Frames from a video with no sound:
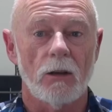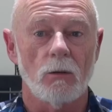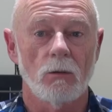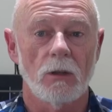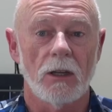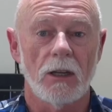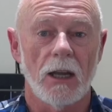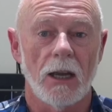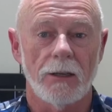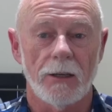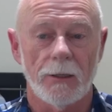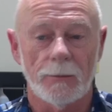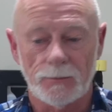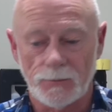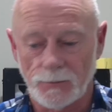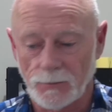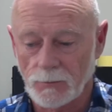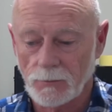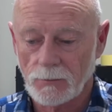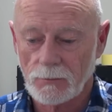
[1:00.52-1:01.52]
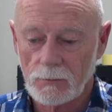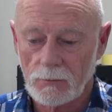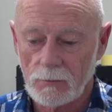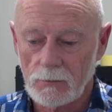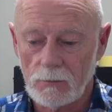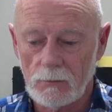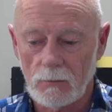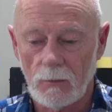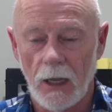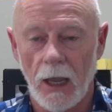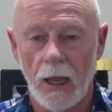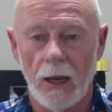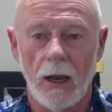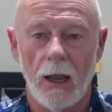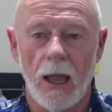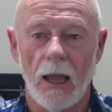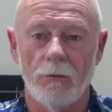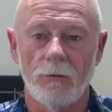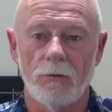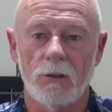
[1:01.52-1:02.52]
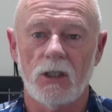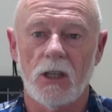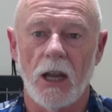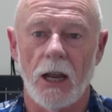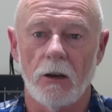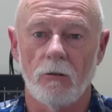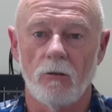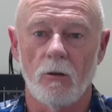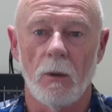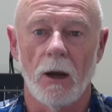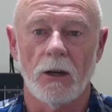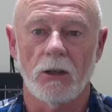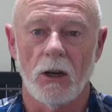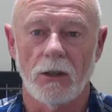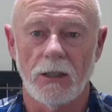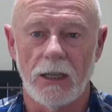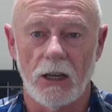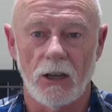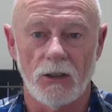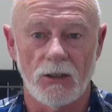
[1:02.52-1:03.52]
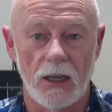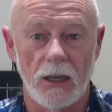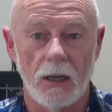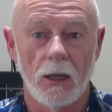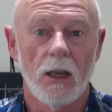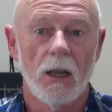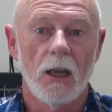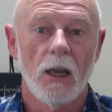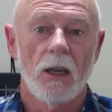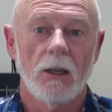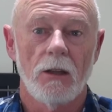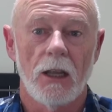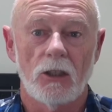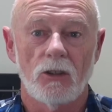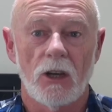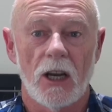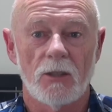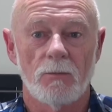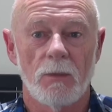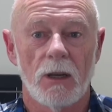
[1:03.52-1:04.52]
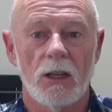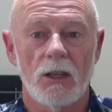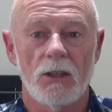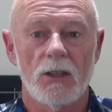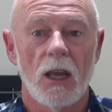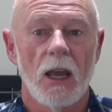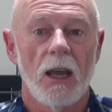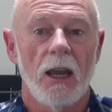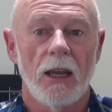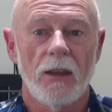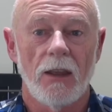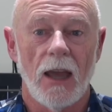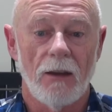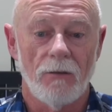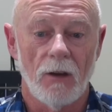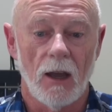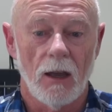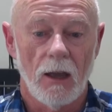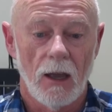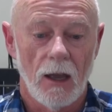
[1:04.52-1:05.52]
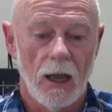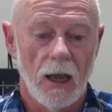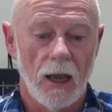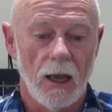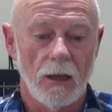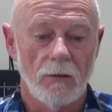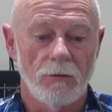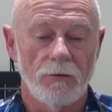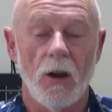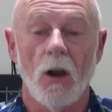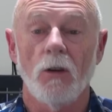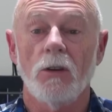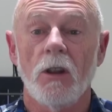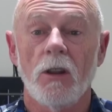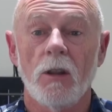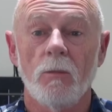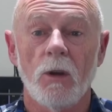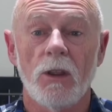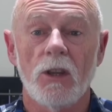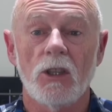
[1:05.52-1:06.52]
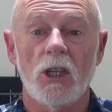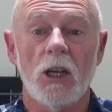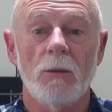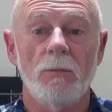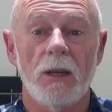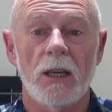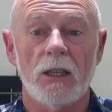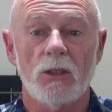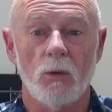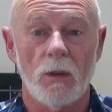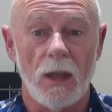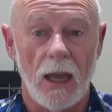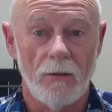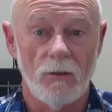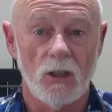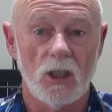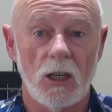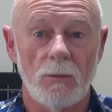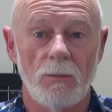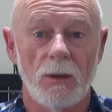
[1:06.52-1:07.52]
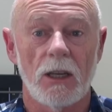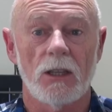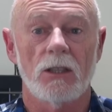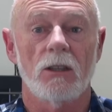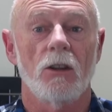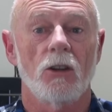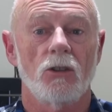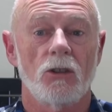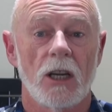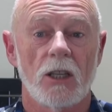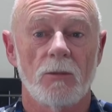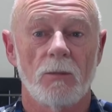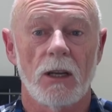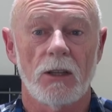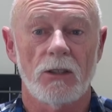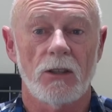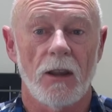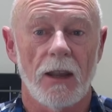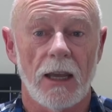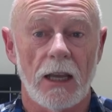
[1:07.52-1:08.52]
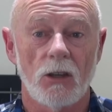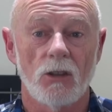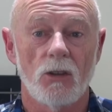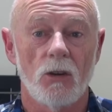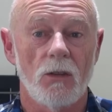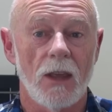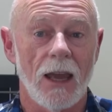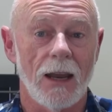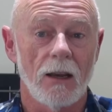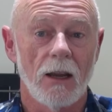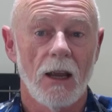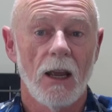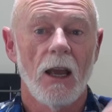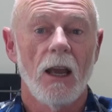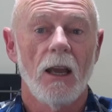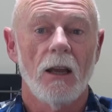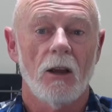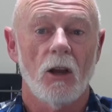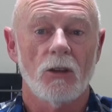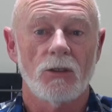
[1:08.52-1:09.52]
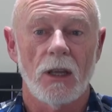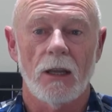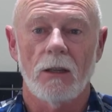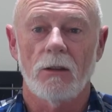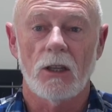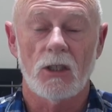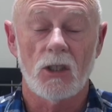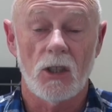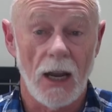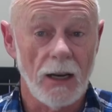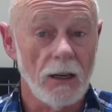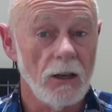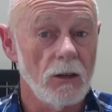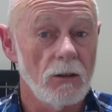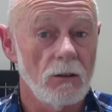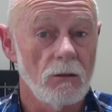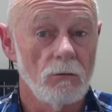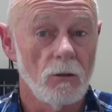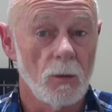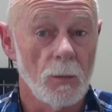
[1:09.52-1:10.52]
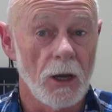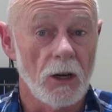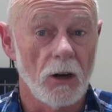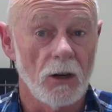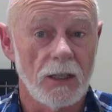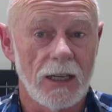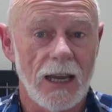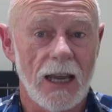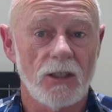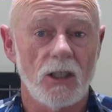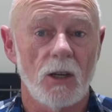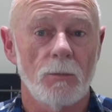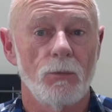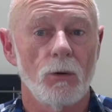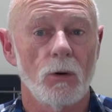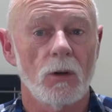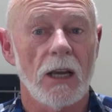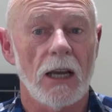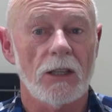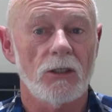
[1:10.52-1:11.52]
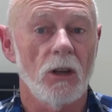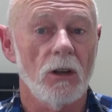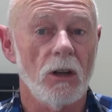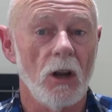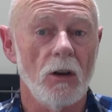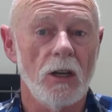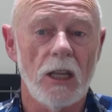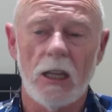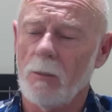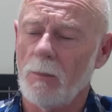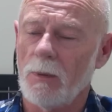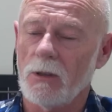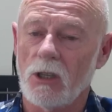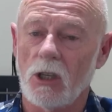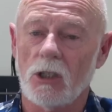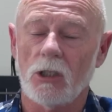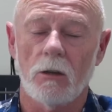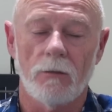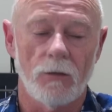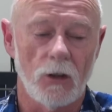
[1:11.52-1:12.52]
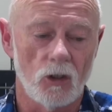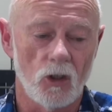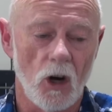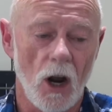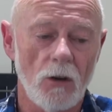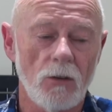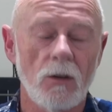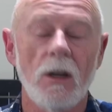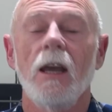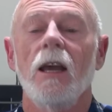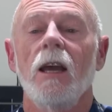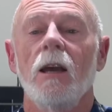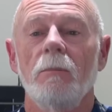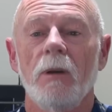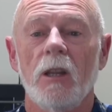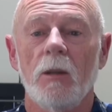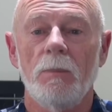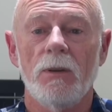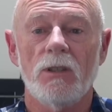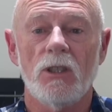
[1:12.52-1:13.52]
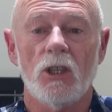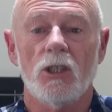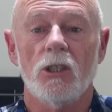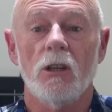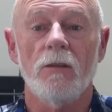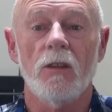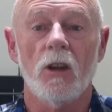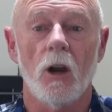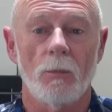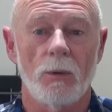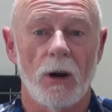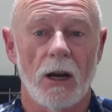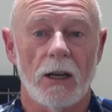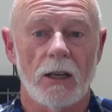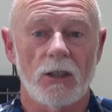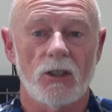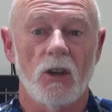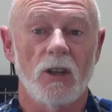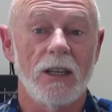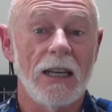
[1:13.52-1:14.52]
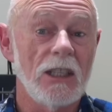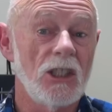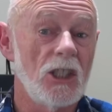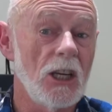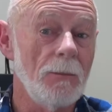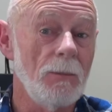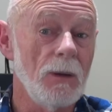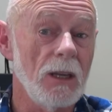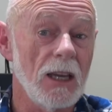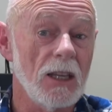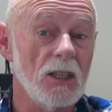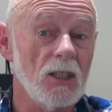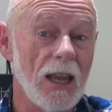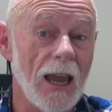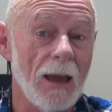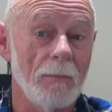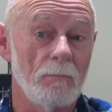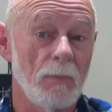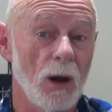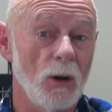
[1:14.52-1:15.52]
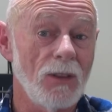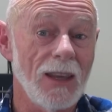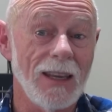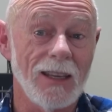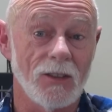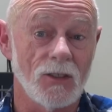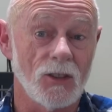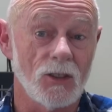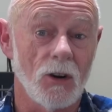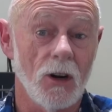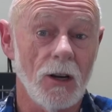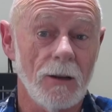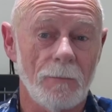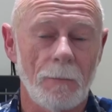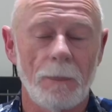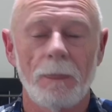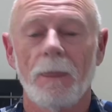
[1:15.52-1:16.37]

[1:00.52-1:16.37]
all the data and have standard remote ID, because their transmitters either have a phone in them with a GPS, or they have a GPS in the transmitter. So they can do that because the standard remote ID has to broadcast not only the position of the drone, but the position of the operator. So you need GPS at both ends, right?